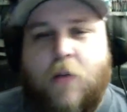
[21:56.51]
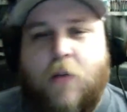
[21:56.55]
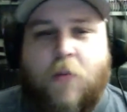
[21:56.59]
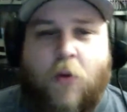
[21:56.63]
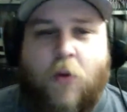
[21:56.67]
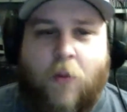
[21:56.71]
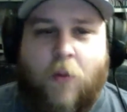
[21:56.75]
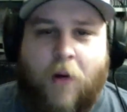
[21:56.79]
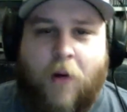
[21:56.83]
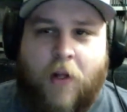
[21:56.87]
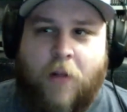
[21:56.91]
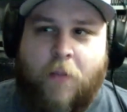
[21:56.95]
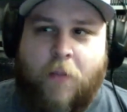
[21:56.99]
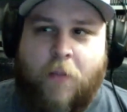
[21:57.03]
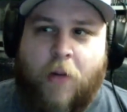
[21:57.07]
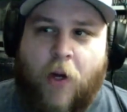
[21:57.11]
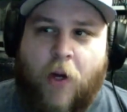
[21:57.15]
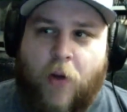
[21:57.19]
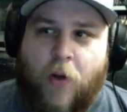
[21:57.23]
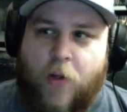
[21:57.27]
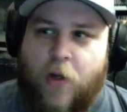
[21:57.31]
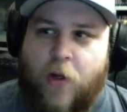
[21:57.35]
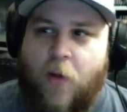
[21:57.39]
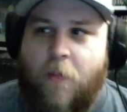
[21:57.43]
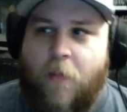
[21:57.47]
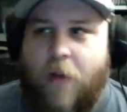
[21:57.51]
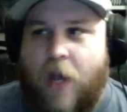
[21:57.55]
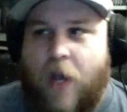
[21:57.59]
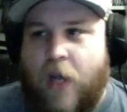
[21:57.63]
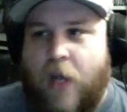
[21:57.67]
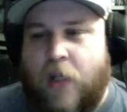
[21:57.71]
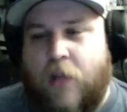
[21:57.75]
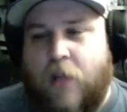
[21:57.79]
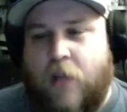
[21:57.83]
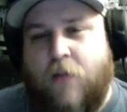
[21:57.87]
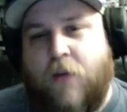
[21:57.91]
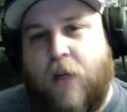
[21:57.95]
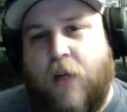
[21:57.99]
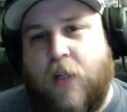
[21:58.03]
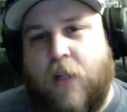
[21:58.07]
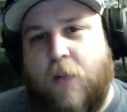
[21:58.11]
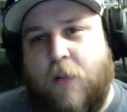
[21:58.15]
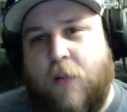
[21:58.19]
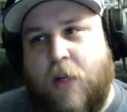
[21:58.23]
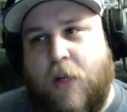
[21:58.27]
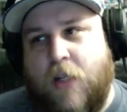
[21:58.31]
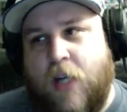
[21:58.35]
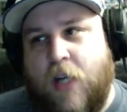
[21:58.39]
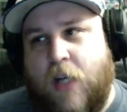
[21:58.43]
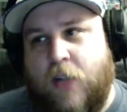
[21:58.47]
Pull him on the boat. They go back. They fight the
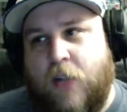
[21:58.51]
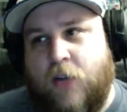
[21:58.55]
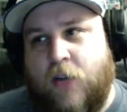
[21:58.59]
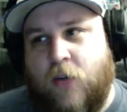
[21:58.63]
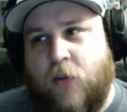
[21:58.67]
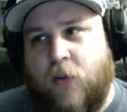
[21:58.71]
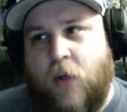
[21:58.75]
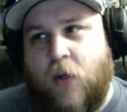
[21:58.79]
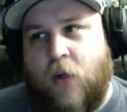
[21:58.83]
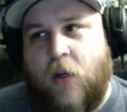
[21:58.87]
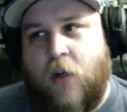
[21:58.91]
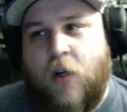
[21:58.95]
big dinosaur.